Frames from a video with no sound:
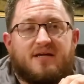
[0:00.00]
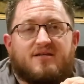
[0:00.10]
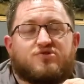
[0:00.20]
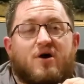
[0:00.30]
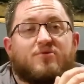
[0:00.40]

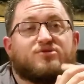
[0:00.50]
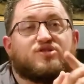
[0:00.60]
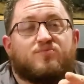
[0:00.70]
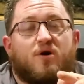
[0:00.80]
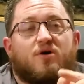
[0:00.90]
So I was
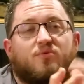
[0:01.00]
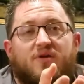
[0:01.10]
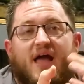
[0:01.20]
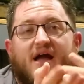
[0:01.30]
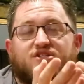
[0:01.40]
smart when
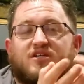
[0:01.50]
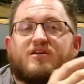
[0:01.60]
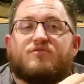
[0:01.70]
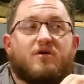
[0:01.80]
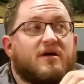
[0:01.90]
I
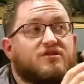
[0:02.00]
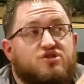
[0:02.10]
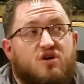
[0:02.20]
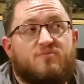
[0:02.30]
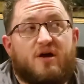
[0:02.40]
actually
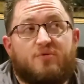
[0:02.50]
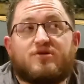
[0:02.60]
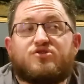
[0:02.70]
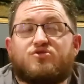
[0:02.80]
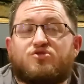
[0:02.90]
installed my
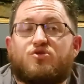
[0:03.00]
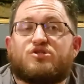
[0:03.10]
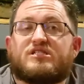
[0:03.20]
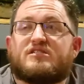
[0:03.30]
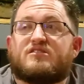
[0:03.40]
original solar
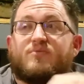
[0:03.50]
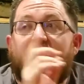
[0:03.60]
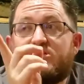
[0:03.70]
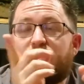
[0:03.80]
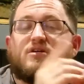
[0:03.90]
system
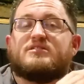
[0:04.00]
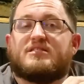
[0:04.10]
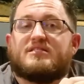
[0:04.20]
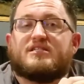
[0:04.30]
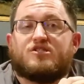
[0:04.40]
as well as
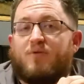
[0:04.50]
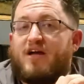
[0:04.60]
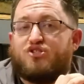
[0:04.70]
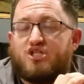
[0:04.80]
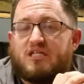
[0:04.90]
this
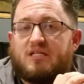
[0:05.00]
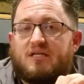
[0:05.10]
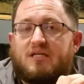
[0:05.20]
expansion,